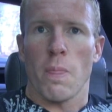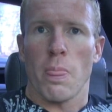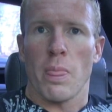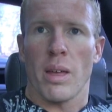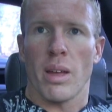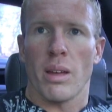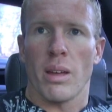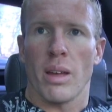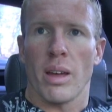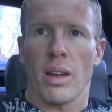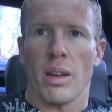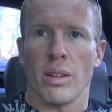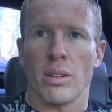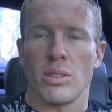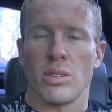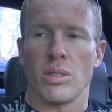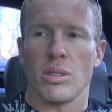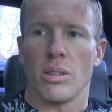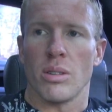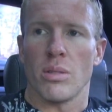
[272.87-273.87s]
out
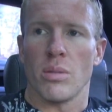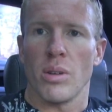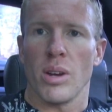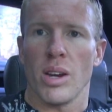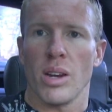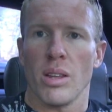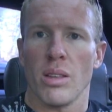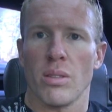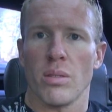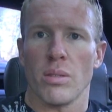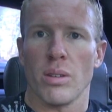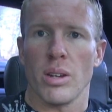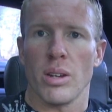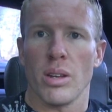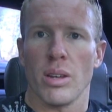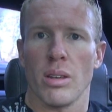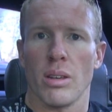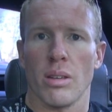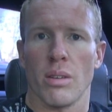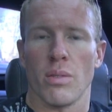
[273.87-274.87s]
to
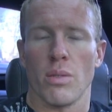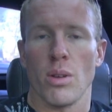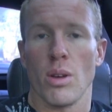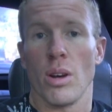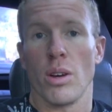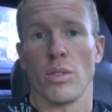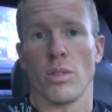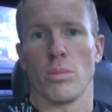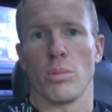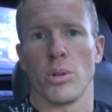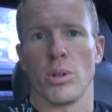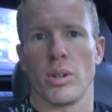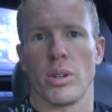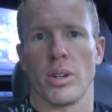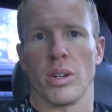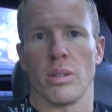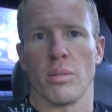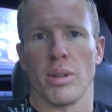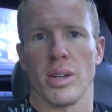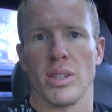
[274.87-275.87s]
383, if you
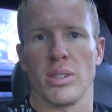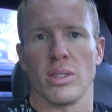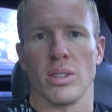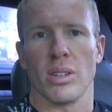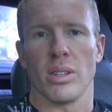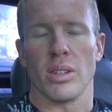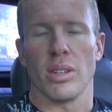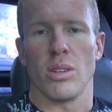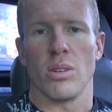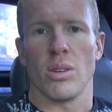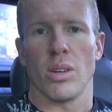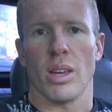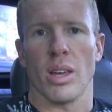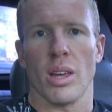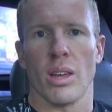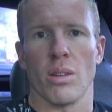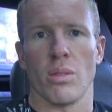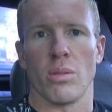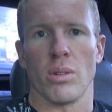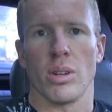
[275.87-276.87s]
overbore it, basically you
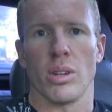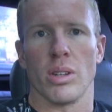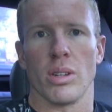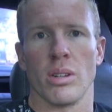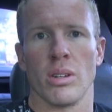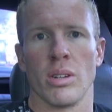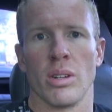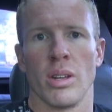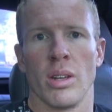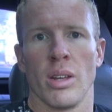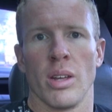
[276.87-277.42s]
can't run